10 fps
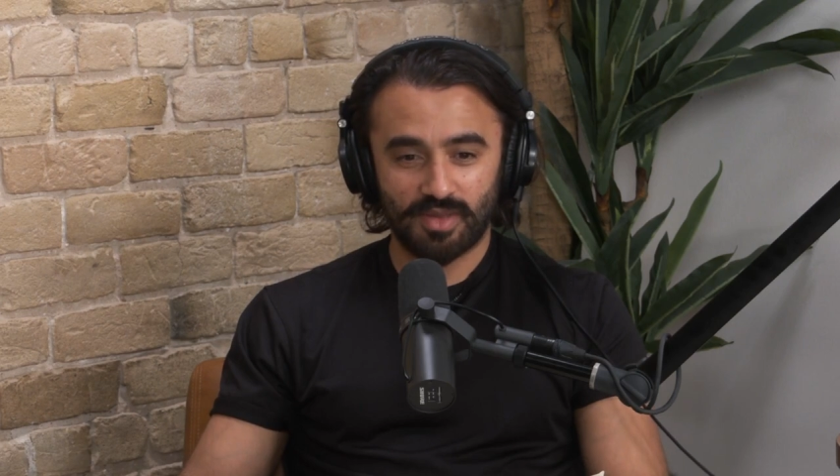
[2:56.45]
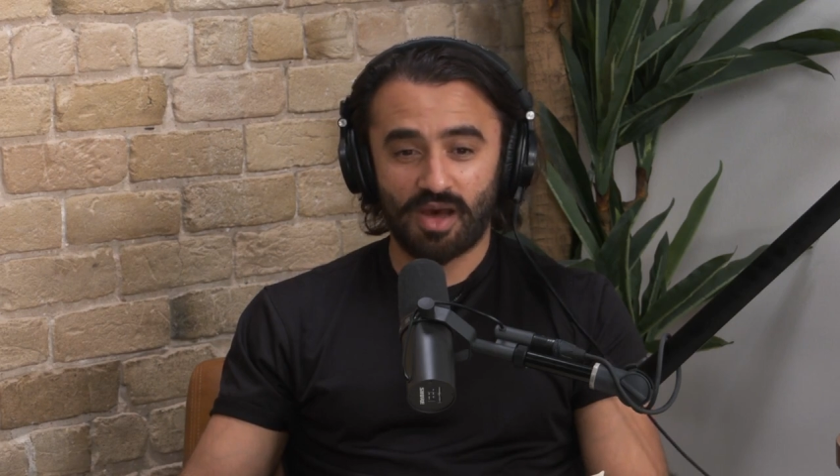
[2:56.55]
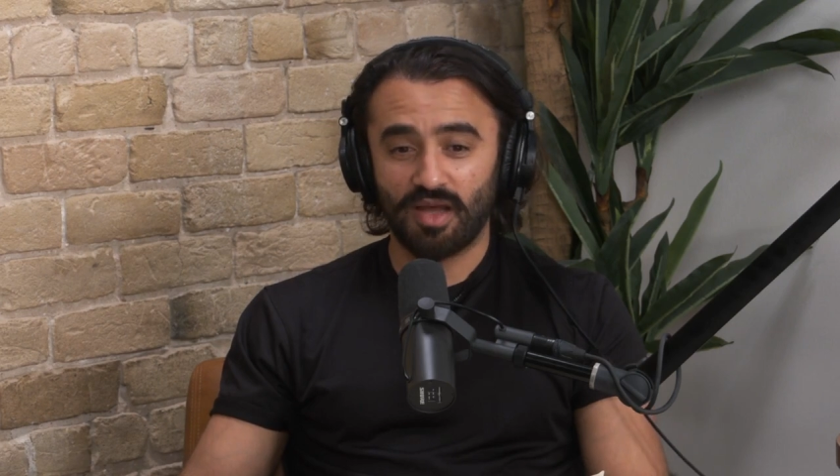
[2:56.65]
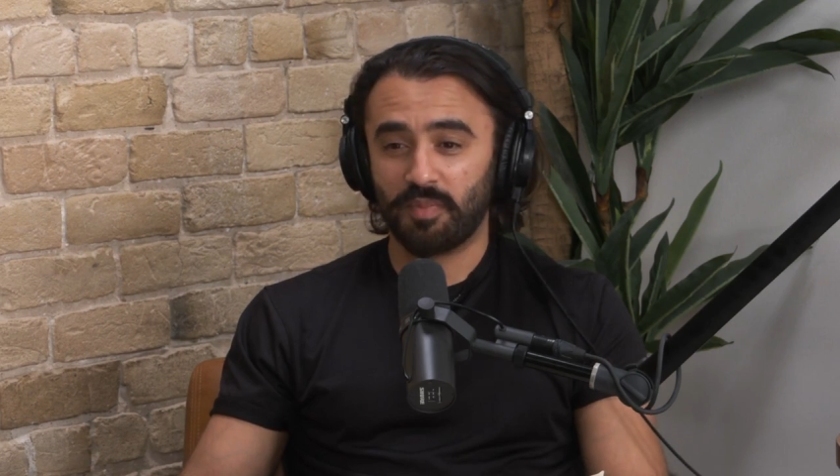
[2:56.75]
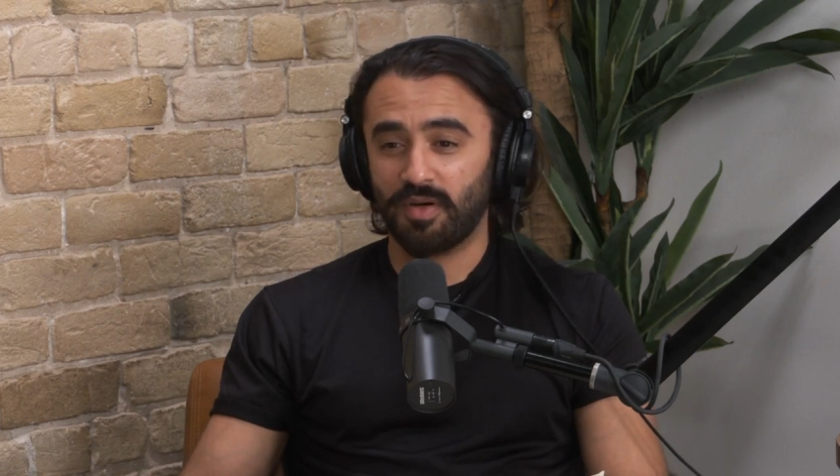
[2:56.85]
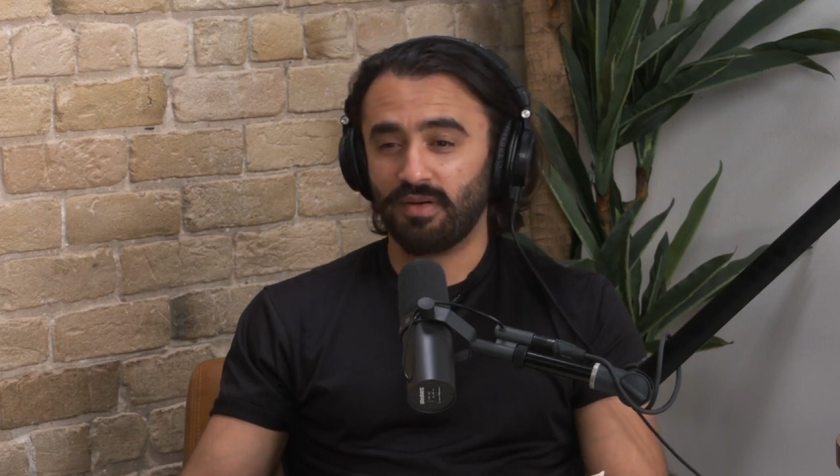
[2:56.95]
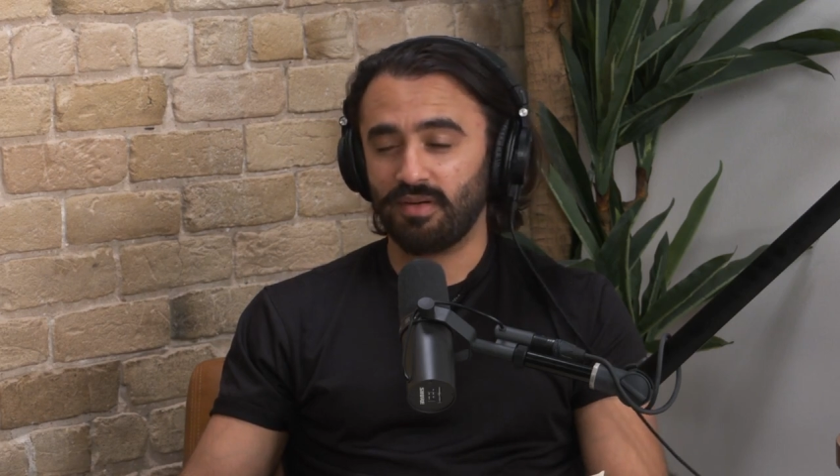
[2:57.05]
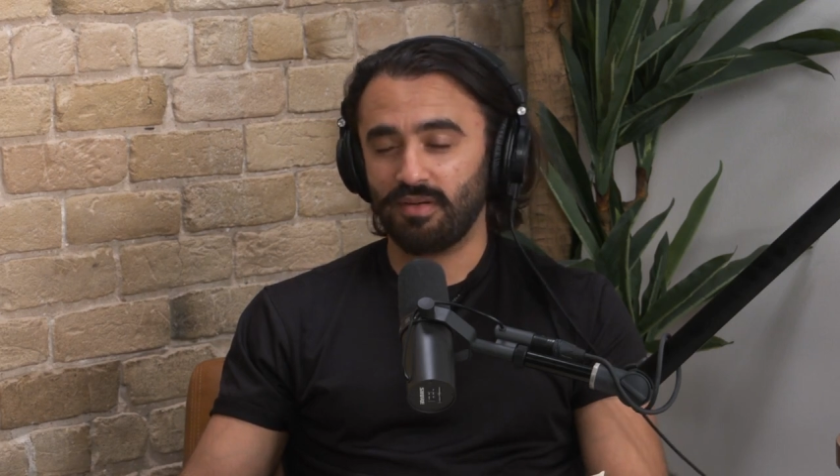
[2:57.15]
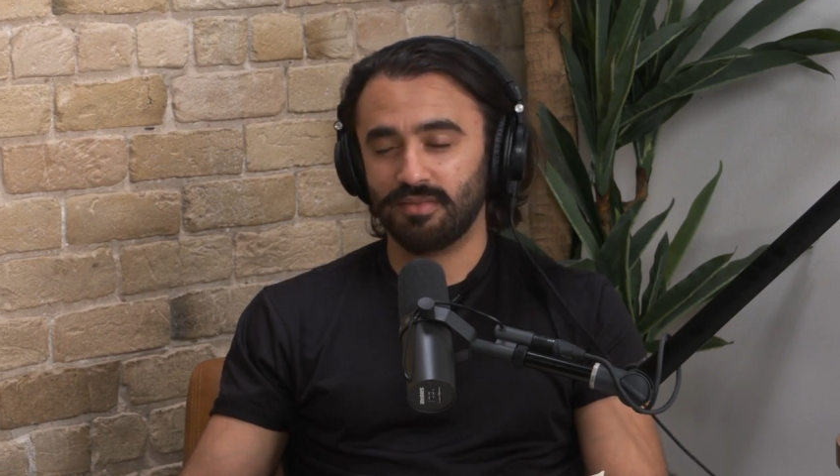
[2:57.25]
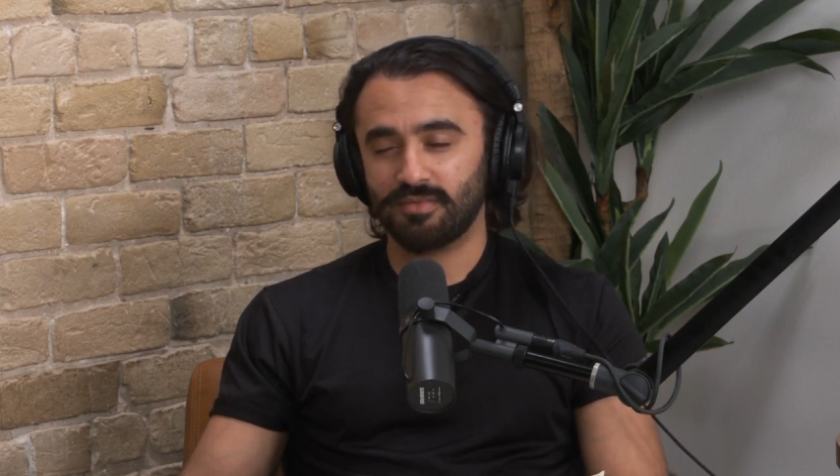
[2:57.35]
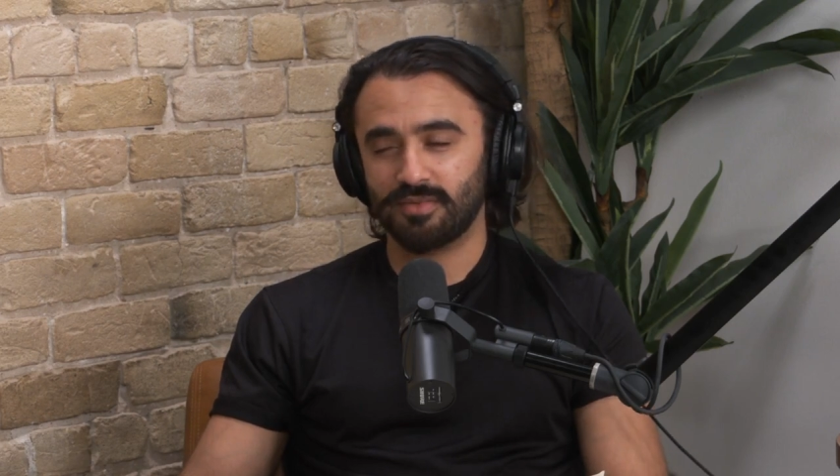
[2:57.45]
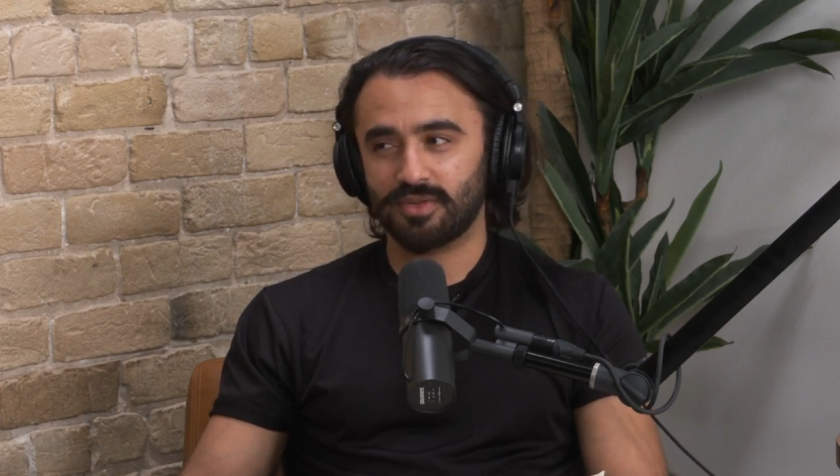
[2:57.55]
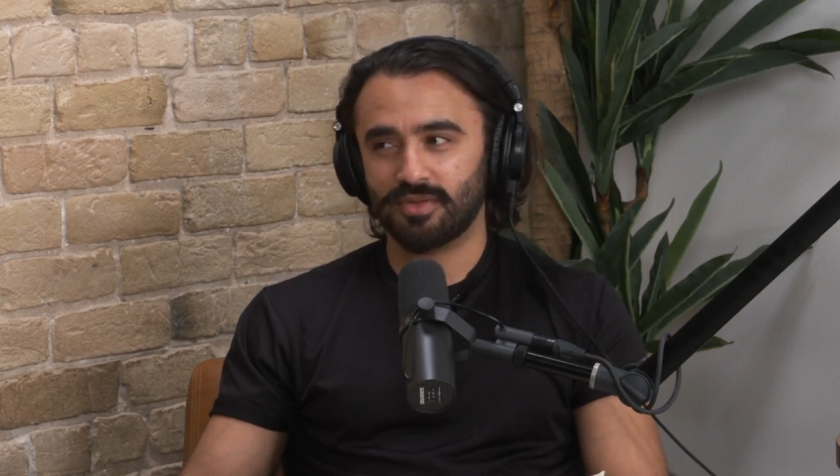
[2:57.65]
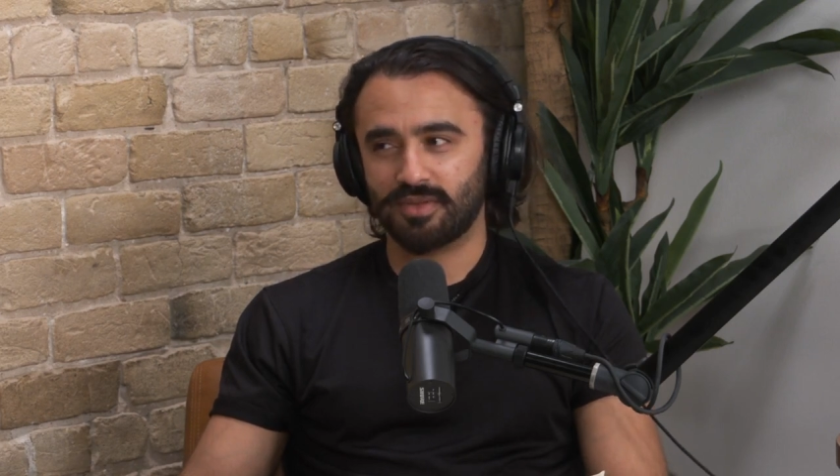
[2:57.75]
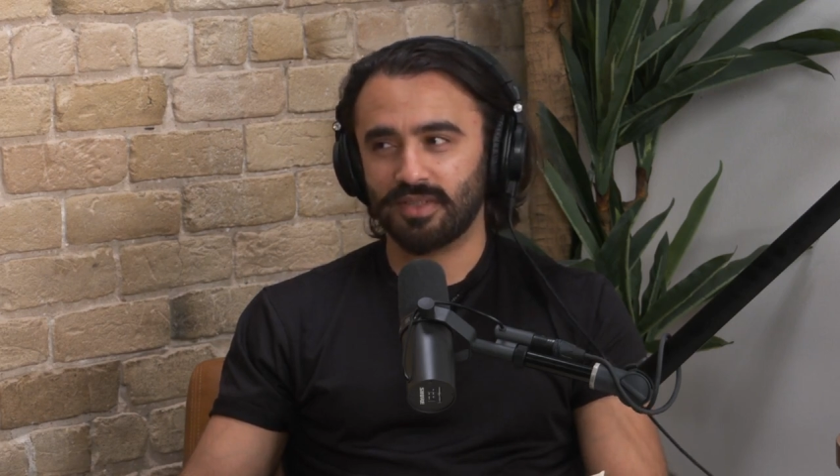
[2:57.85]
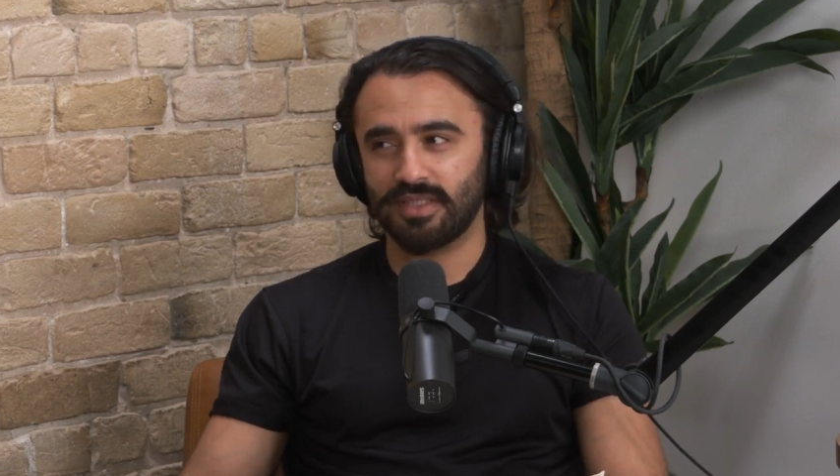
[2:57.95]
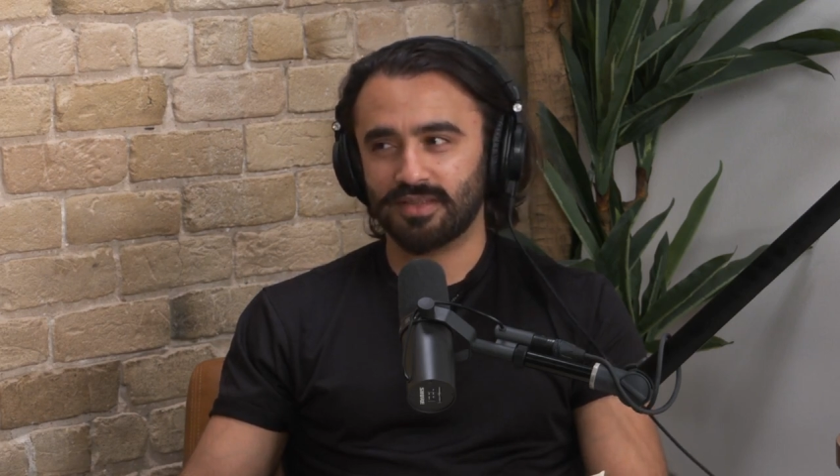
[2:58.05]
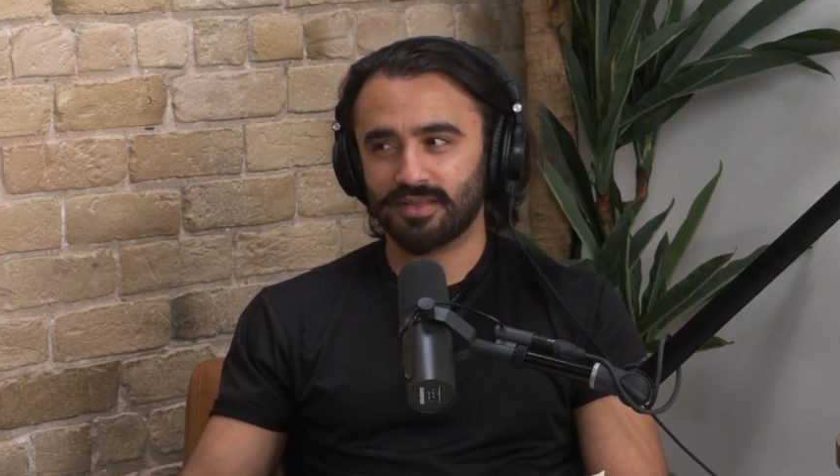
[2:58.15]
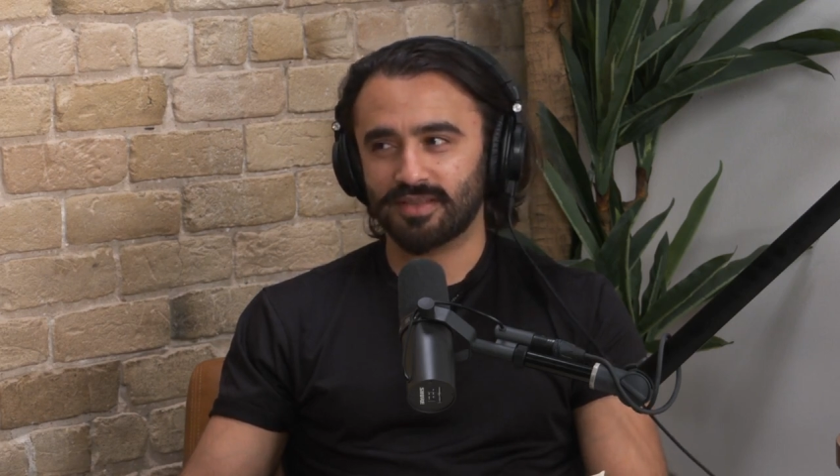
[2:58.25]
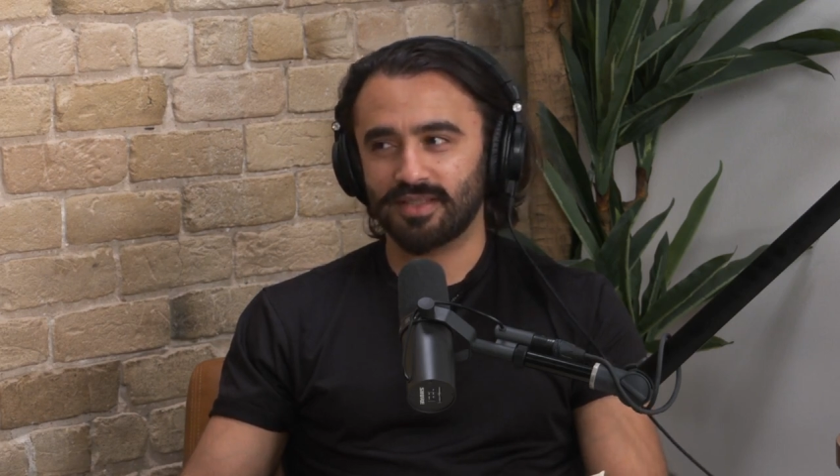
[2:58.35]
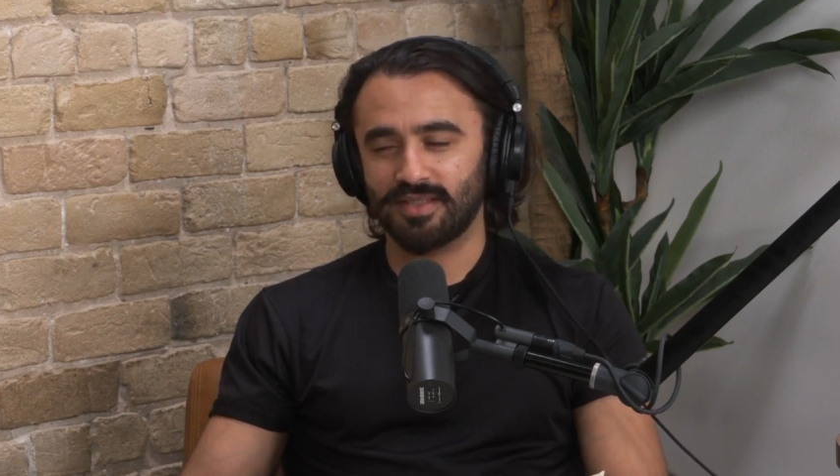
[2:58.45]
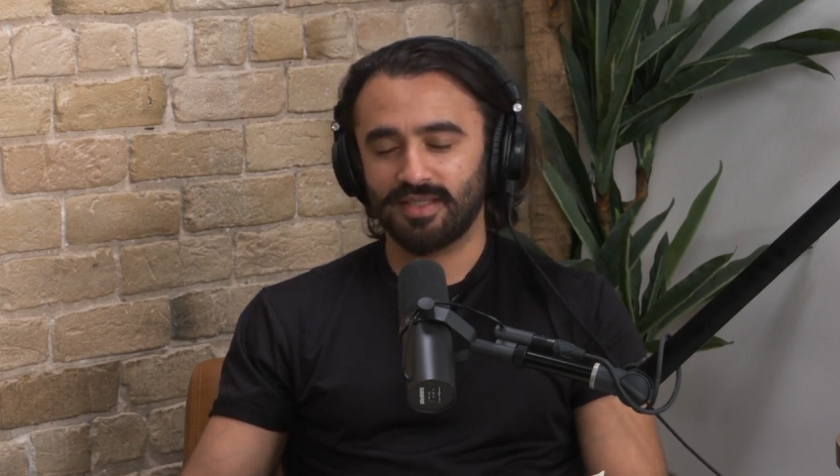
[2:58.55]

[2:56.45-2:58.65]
thought partner, which is really interesting.